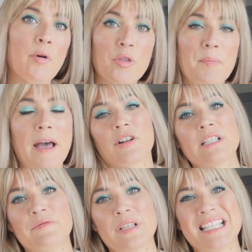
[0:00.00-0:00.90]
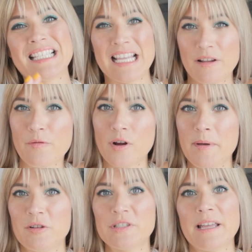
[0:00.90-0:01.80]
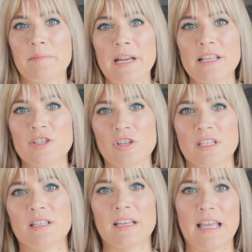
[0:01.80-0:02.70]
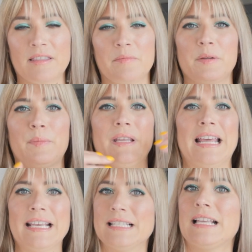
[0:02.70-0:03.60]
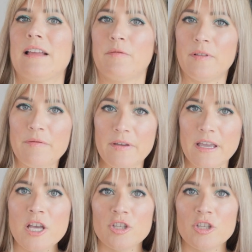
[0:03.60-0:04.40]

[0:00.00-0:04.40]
Both batters have to sit for about 10 minutes just to get them to be nice and fluffy.